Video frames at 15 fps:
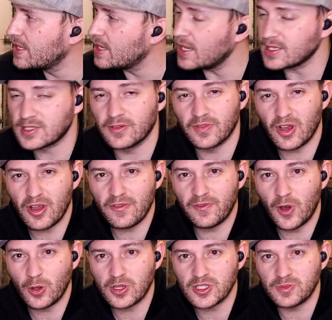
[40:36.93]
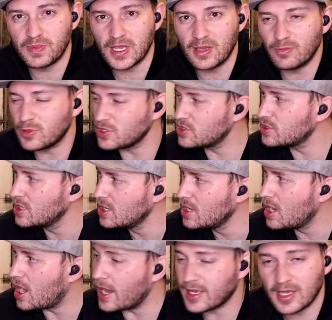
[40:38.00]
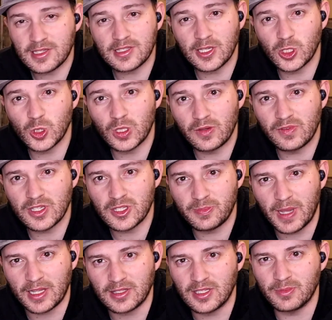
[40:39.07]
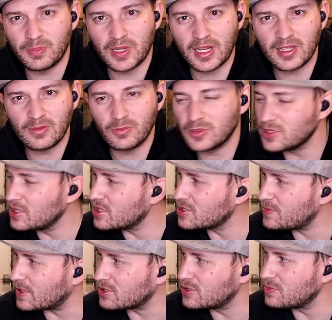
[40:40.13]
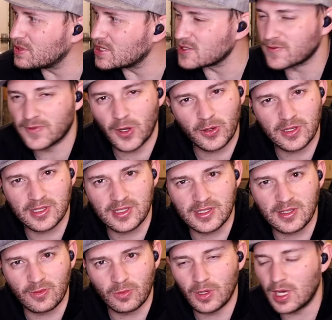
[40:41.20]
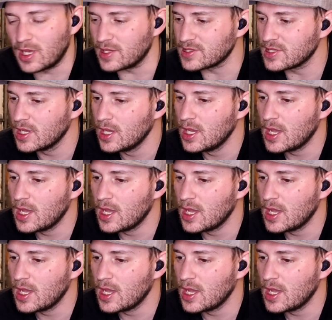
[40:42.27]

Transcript: It's a very focused beam, which I guess I should have expected, but I didn't really expect it to be as focused as it was.